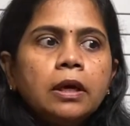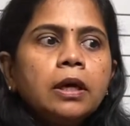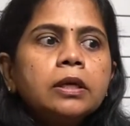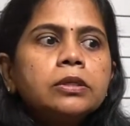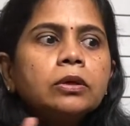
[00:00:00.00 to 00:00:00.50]

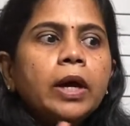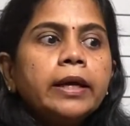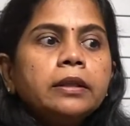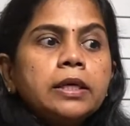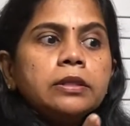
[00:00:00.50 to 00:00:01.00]
So, and
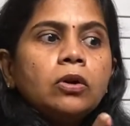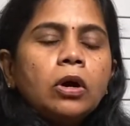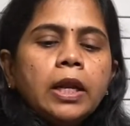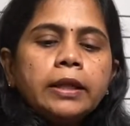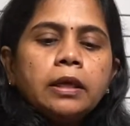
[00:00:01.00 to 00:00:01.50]
these are all
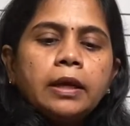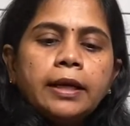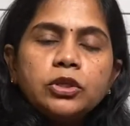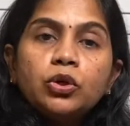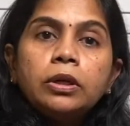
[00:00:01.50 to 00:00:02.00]
like the
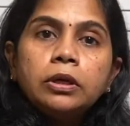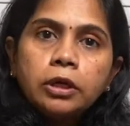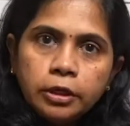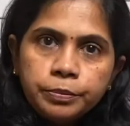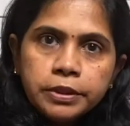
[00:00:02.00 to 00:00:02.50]
natural
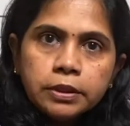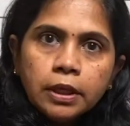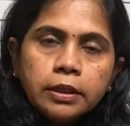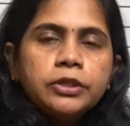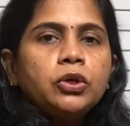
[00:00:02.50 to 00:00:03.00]
herbs
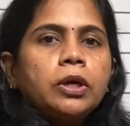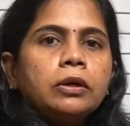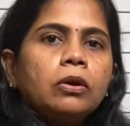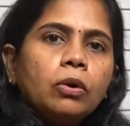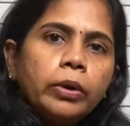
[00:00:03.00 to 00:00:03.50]
that you can
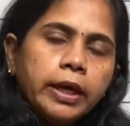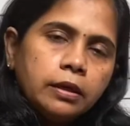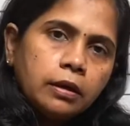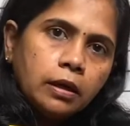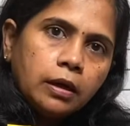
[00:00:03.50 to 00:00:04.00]
grow in
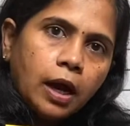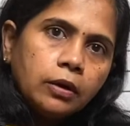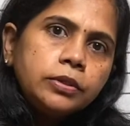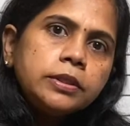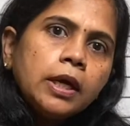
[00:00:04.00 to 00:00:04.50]
house,